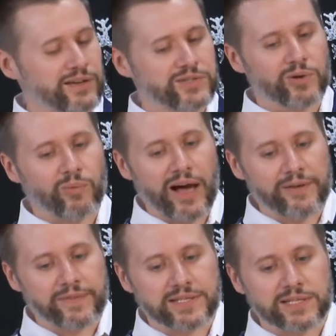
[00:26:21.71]
So a
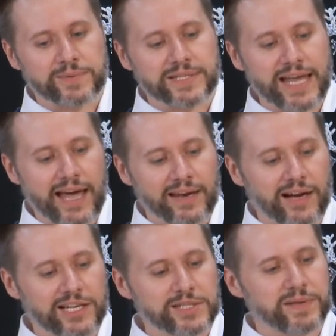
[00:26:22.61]
wife gets upset,
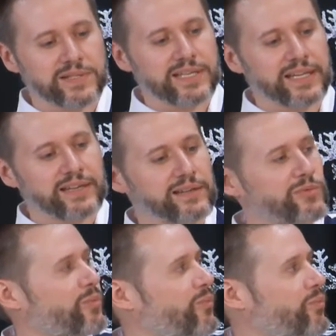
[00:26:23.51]
husband didn't
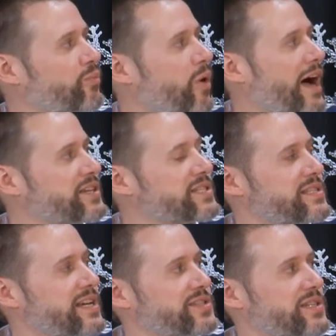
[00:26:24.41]
wash the
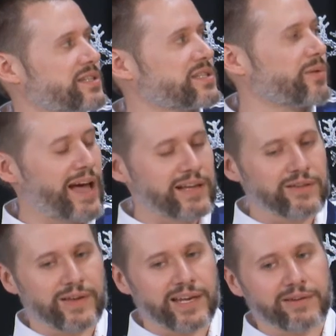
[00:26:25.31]
dishes. So
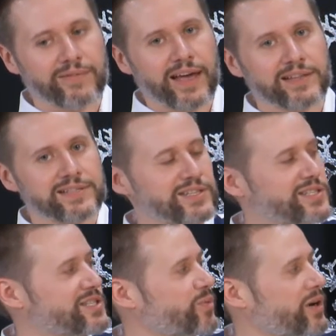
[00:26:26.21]
activating event,
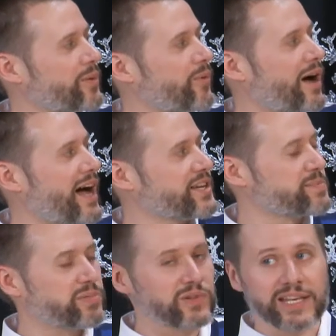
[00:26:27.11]
dishes weren't
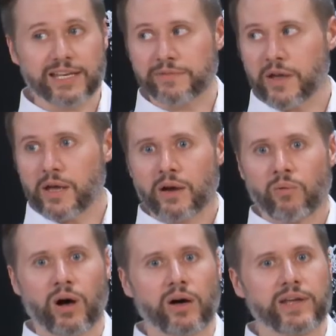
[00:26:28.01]
washed. Belief,
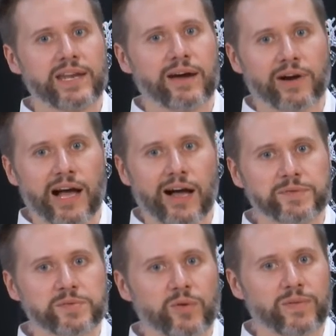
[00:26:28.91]
well, he never
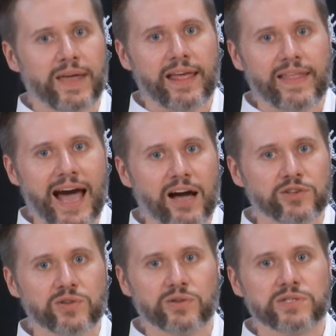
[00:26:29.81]
helps me with any of the
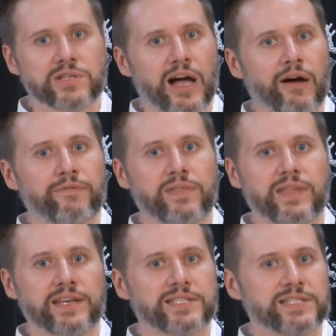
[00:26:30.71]
household stuff. He
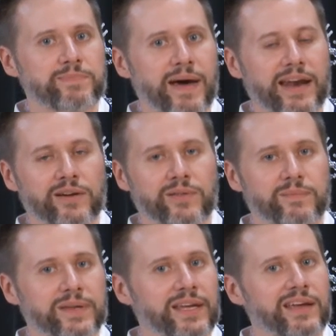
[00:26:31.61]
thinks he's better
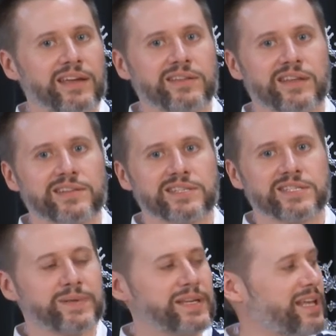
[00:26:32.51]
than me. This is
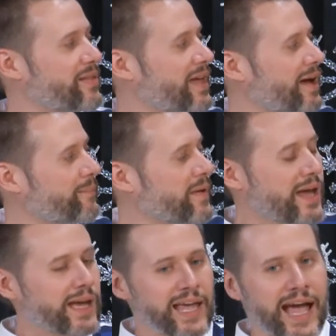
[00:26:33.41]
beneath him.
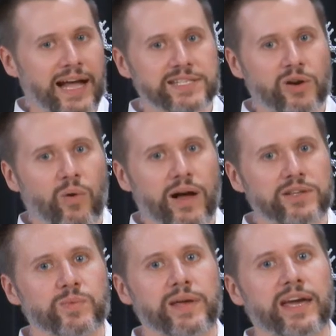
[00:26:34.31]

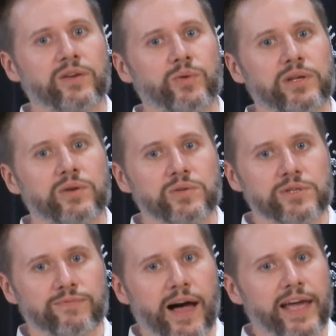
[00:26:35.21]
Consequence, we get into a huge
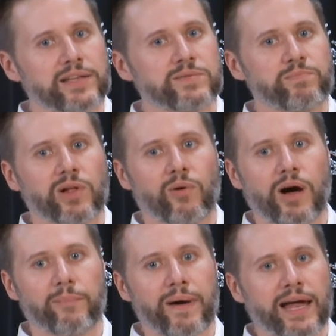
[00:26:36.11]
fight. Blow
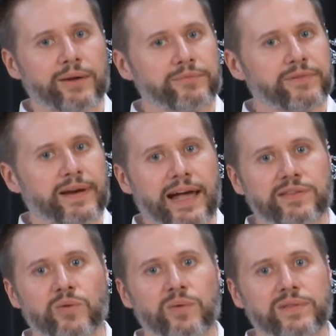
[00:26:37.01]
up on him for not
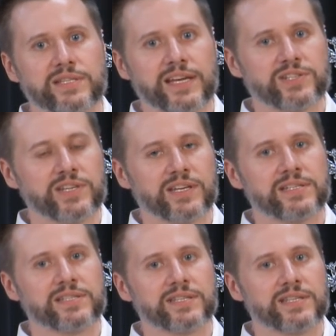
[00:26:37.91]
doing the
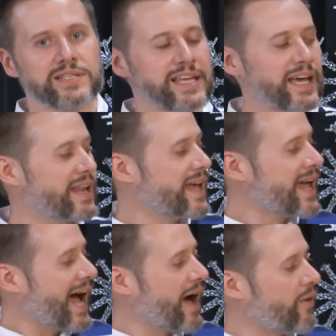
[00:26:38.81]
dishes. This is it.
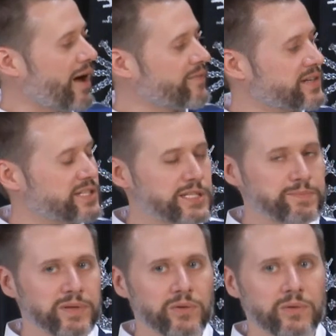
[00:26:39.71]
However,
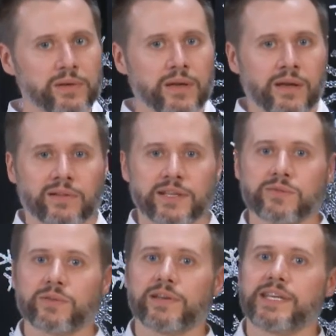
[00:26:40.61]
dispute, let's
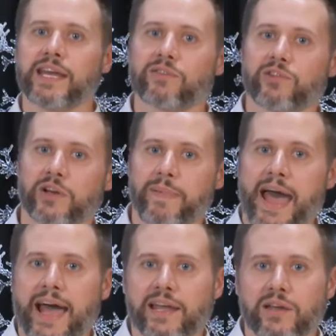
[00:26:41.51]
really take a look
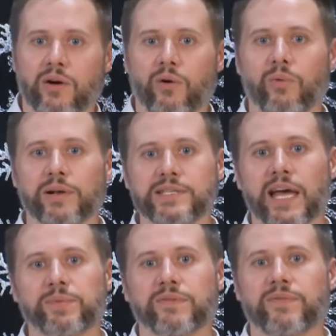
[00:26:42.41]
back. What
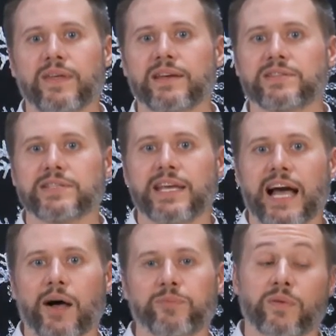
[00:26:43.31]
types of things has he
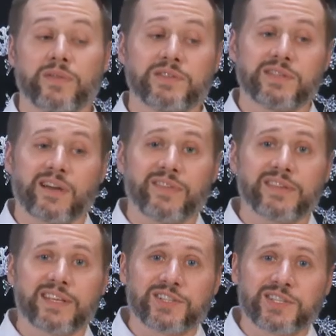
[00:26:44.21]
helped with? Has he done the
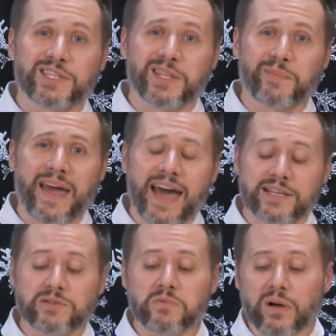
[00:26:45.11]
dishes in the
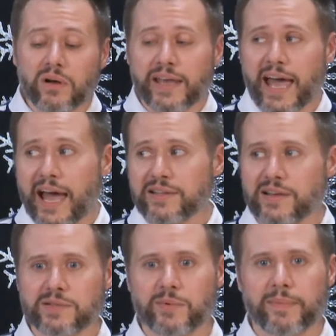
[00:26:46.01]
past? Well, yeah, he
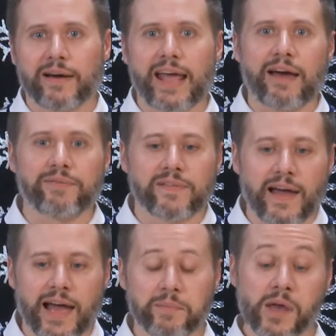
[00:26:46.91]
does them about half the
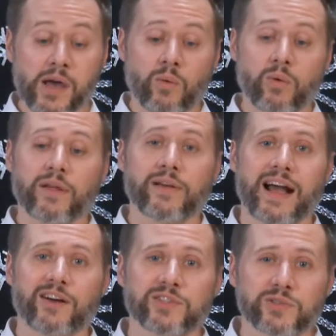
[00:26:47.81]
time. What other
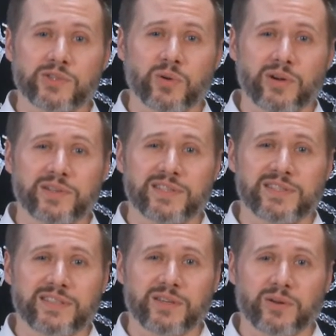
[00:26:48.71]
household chores does
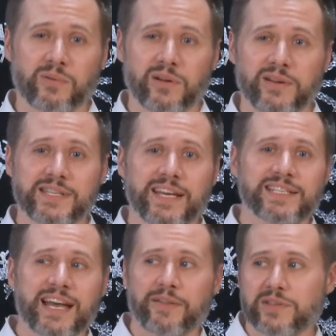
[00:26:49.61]
he do? Well, he
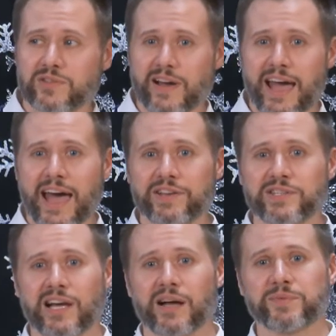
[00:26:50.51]
takes out the trash,
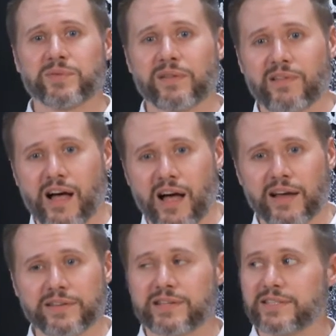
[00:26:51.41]
he helps with the
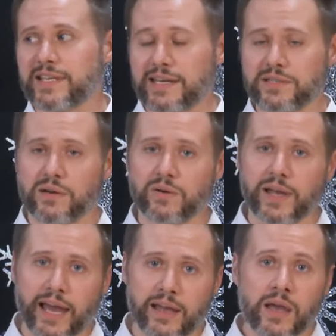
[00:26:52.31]
lawn, does this.
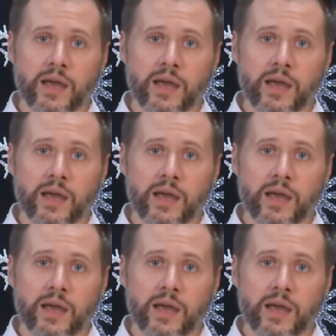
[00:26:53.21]
Okay.